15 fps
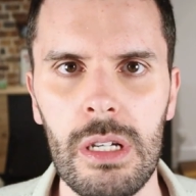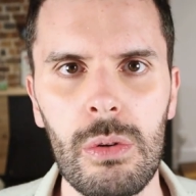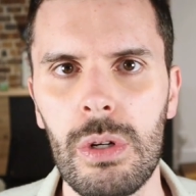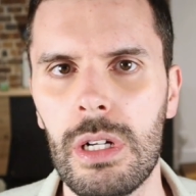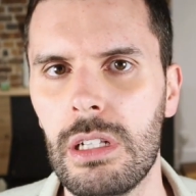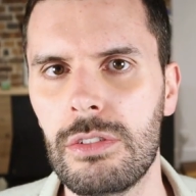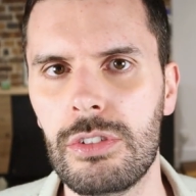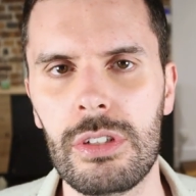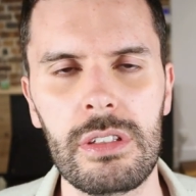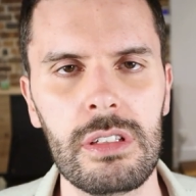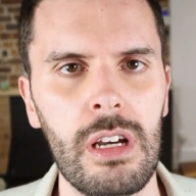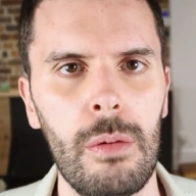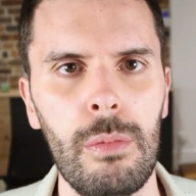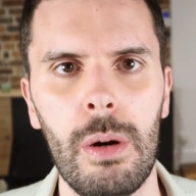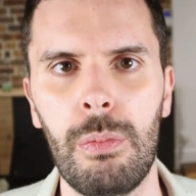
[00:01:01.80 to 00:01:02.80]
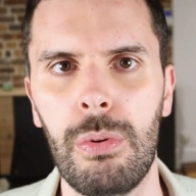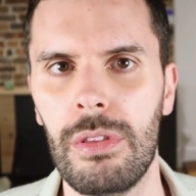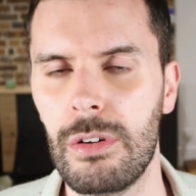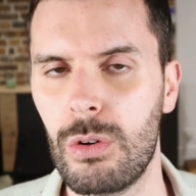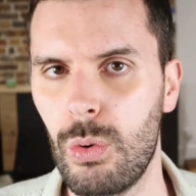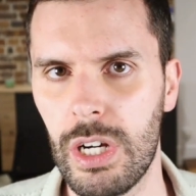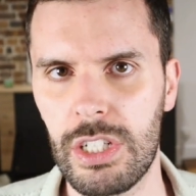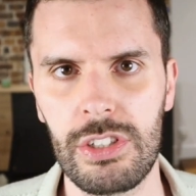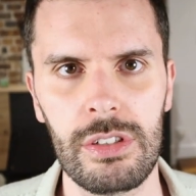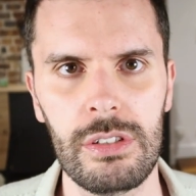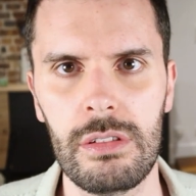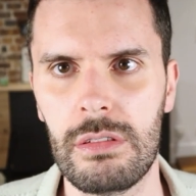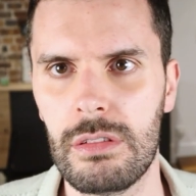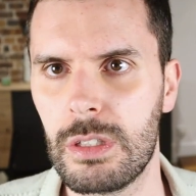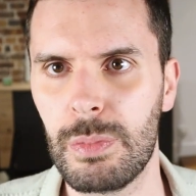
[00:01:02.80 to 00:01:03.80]
it will just come up with a
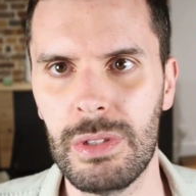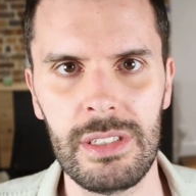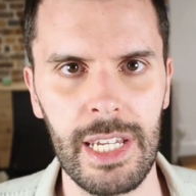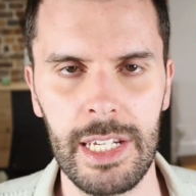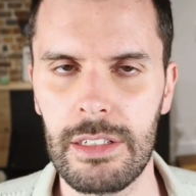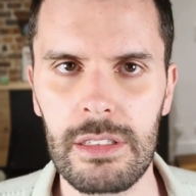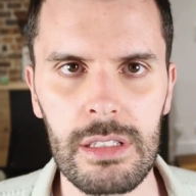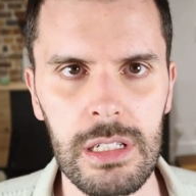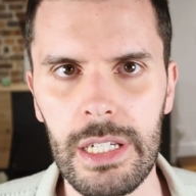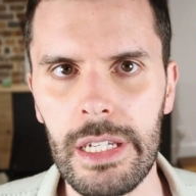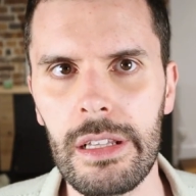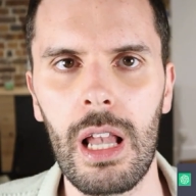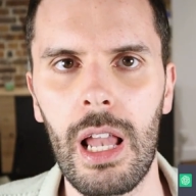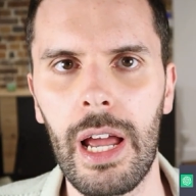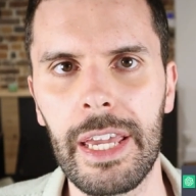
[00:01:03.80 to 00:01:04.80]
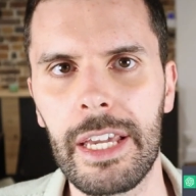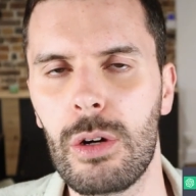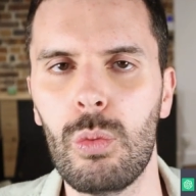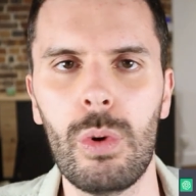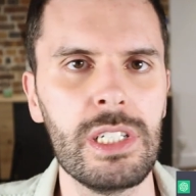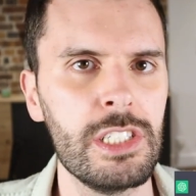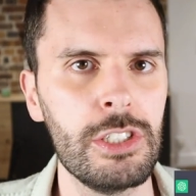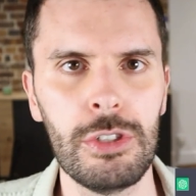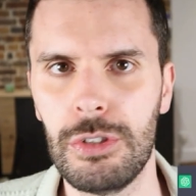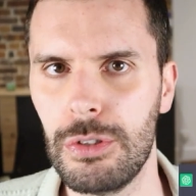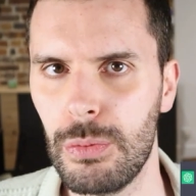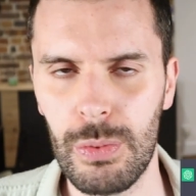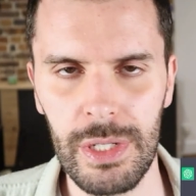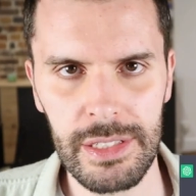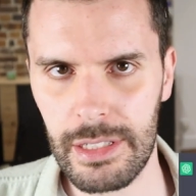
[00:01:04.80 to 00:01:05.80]
question spontaneously, like, what did you
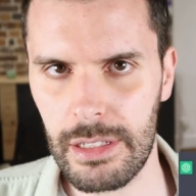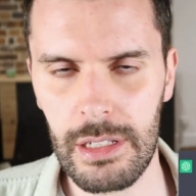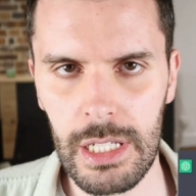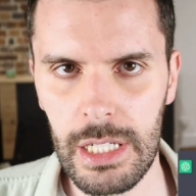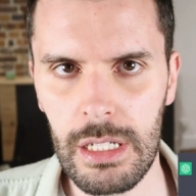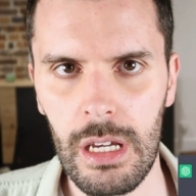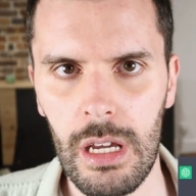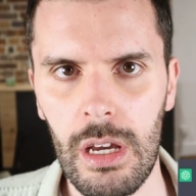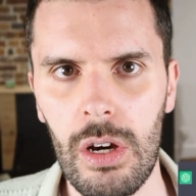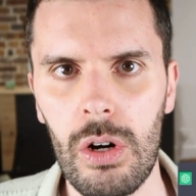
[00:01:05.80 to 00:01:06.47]
do recently?